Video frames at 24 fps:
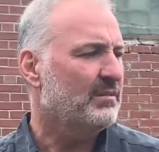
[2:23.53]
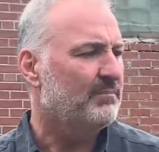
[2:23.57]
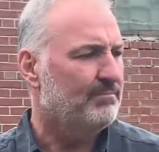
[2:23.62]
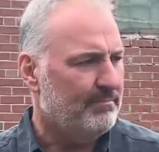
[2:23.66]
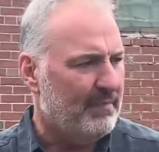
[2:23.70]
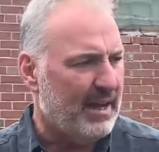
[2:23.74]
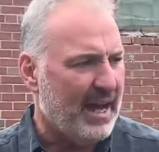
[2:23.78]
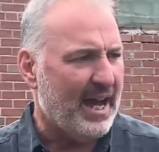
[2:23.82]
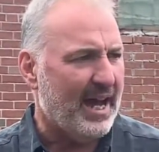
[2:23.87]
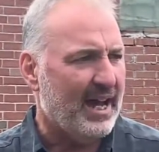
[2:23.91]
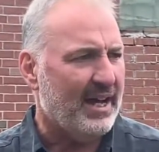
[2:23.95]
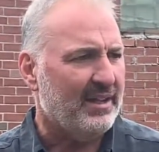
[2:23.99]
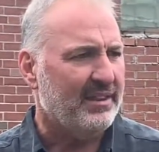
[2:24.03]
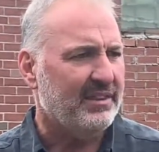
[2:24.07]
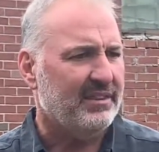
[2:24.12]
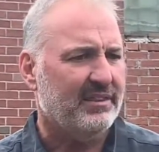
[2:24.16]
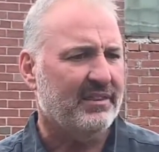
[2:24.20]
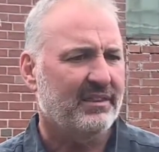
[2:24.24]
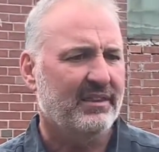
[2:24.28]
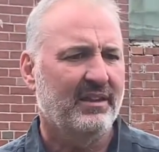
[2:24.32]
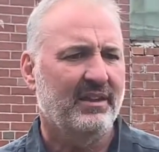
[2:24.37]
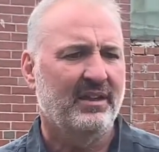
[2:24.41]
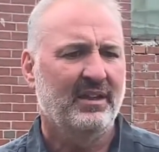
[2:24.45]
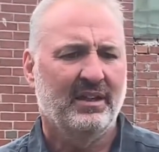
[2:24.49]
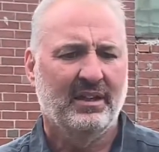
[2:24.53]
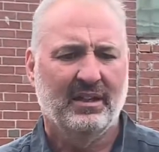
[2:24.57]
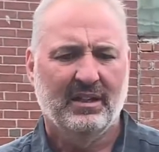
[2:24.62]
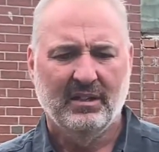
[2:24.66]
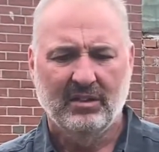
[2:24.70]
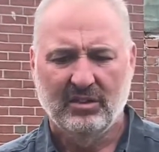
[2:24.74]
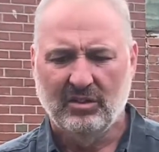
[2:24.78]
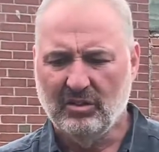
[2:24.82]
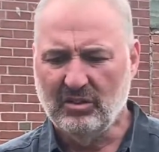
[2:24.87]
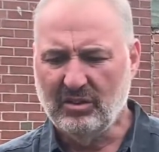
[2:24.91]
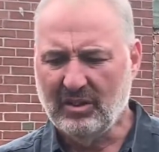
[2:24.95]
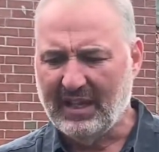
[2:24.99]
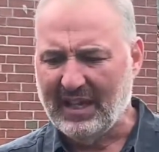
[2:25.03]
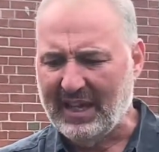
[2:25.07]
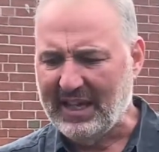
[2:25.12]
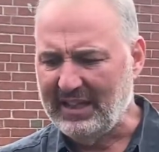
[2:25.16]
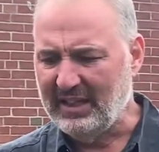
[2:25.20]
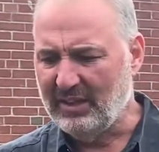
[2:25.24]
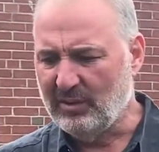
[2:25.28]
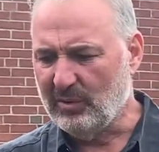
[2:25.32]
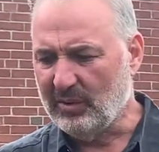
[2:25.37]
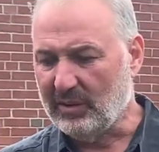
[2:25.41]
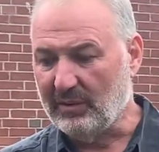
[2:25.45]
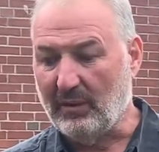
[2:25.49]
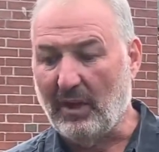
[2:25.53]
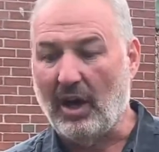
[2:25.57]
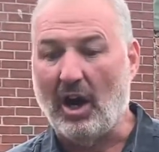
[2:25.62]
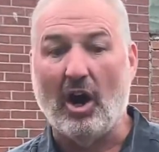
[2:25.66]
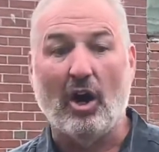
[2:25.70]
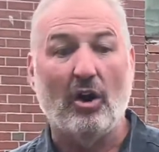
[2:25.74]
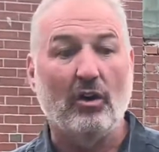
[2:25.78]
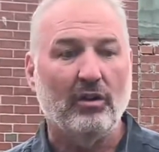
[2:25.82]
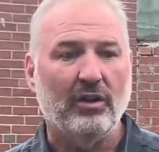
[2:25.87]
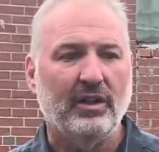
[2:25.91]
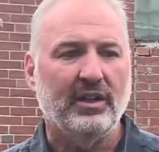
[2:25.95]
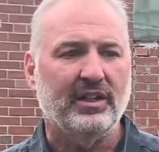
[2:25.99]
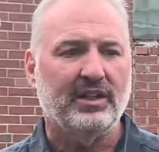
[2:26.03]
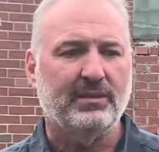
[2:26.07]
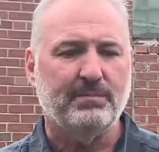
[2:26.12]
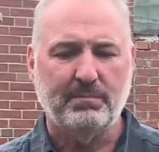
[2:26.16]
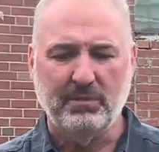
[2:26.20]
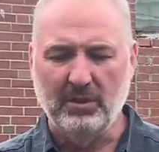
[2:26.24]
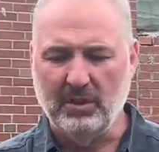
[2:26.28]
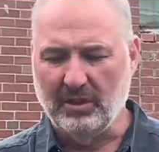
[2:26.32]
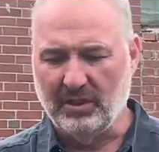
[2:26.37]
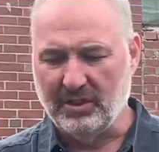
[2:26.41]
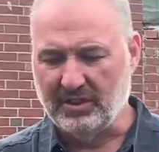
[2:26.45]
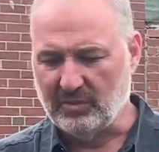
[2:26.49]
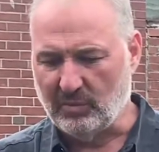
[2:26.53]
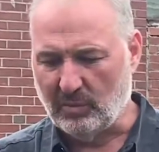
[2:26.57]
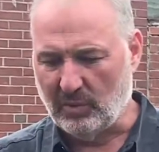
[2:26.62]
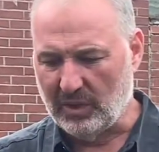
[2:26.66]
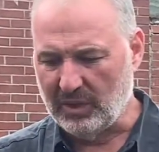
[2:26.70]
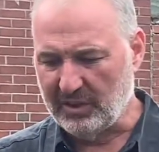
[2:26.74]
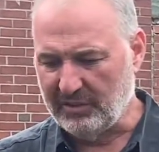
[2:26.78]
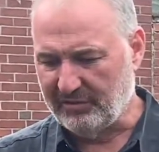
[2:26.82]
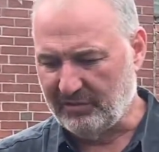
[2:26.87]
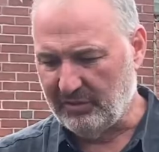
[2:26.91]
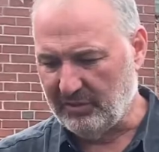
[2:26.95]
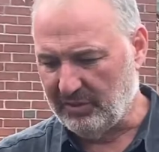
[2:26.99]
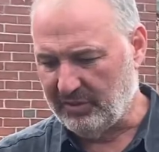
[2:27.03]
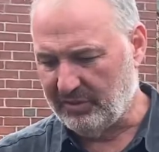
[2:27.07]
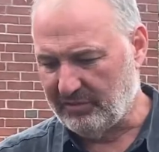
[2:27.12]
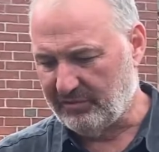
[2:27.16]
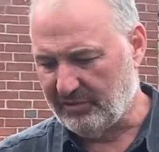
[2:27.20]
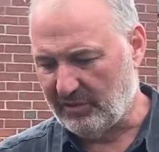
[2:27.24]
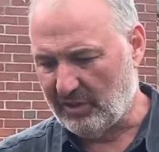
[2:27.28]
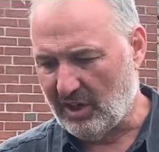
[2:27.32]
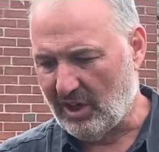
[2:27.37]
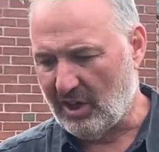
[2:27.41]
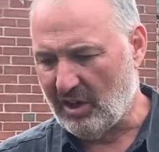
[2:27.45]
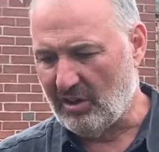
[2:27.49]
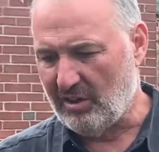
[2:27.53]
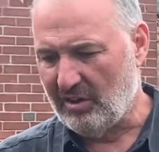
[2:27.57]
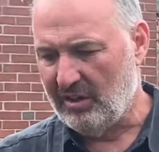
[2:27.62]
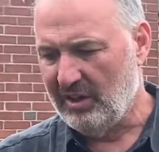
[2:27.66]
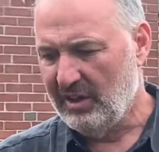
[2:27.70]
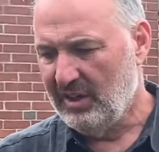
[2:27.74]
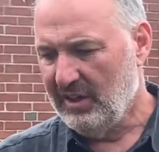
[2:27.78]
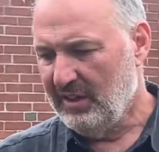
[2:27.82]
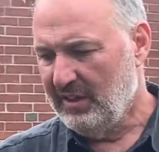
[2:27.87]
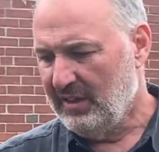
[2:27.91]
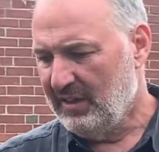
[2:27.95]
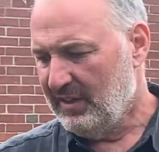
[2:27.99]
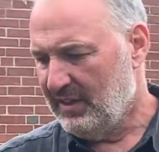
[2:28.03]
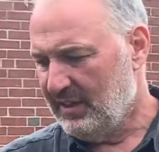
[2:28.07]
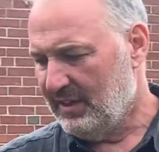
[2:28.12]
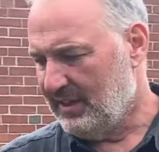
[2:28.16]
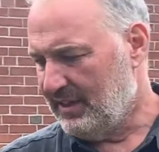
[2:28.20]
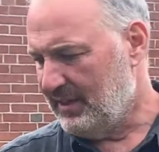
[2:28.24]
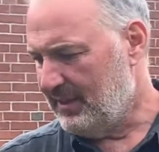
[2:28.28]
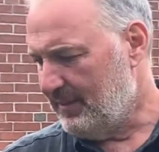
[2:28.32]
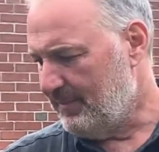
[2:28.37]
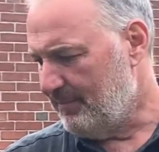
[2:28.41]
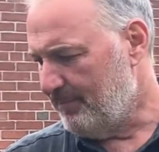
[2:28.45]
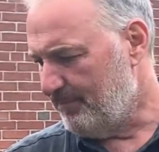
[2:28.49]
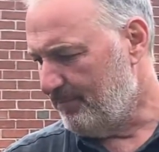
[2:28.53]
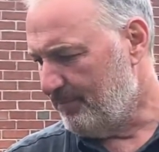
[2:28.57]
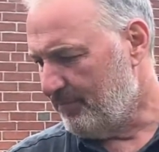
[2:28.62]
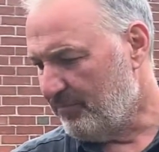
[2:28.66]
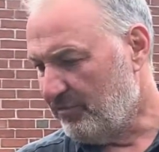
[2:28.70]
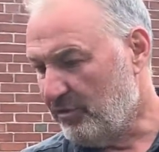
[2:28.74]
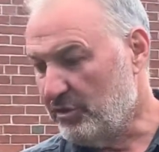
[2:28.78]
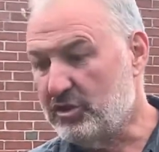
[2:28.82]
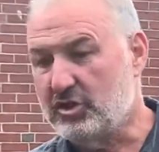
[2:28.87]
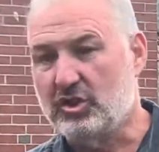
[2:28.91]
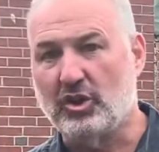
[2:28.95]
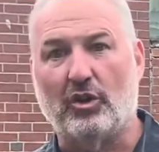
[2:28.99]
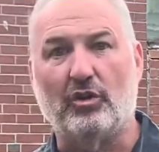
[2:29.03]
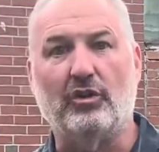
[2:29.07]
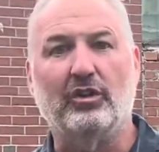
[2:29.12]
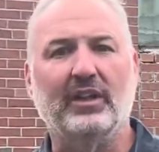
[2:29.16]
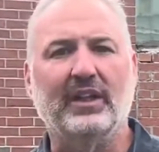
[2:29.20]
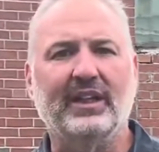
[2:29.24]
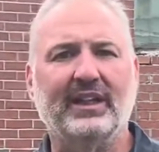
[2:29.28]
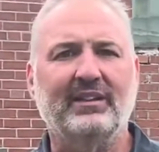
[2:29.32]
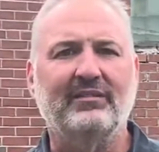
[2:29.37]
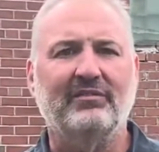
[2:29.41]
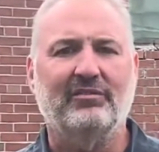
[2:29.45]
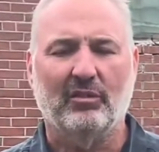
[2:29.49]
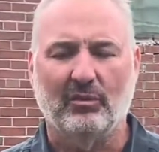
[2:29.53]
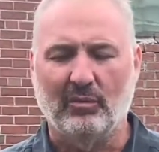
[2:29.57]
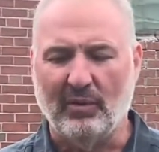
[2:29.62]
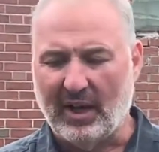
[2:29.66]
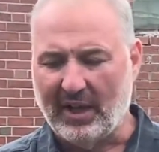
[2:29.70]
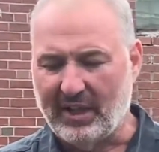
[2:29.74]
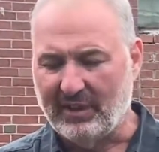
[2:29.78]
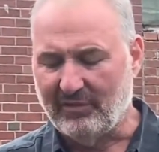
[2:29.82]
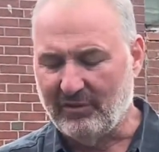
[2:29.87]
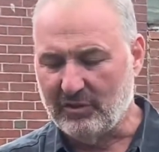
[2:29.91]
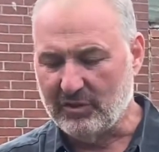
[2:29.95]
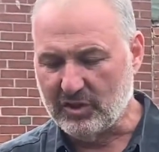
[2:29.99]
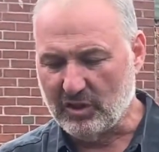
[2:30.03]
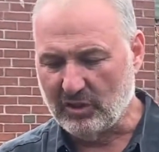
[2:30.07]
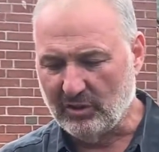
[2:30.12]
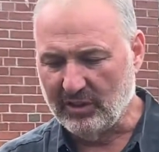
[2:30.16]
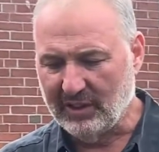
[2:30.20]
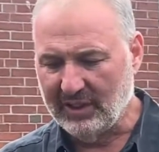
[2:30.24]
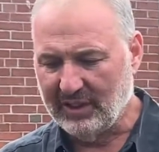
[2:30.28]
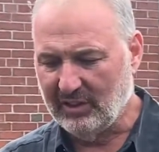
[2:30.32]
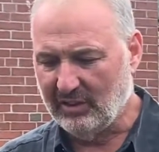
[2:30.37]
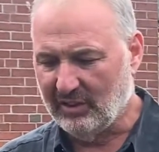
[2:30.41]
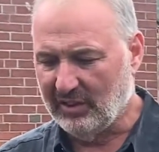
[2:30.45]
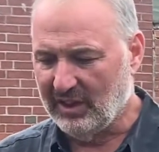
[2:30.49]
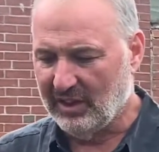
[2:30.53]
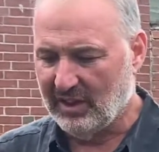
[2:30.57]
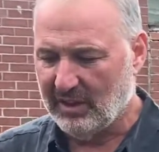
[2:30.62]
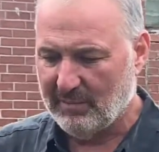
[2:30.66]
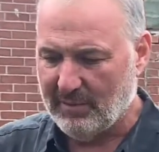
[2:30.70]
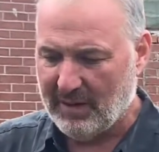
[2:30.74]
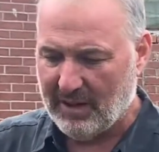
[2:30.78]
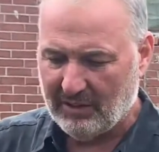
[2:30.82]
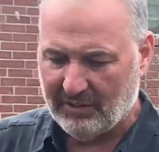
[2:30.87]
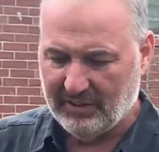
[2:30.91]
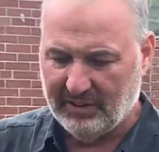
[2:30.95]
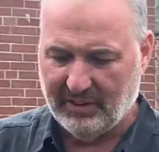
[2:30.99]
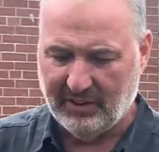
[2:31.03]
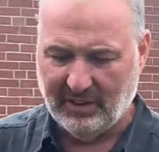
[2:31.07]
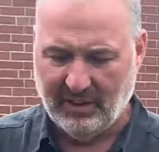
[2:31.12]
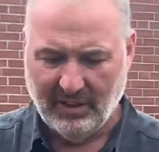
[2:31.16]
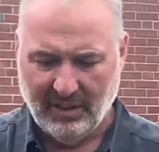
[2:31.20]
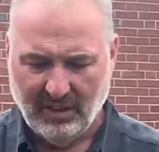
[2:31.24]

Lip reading: math, usually any curriculum. Art, it's beautiful, it's wonderful for art. For journaling, for writing, for journaling, you can come out and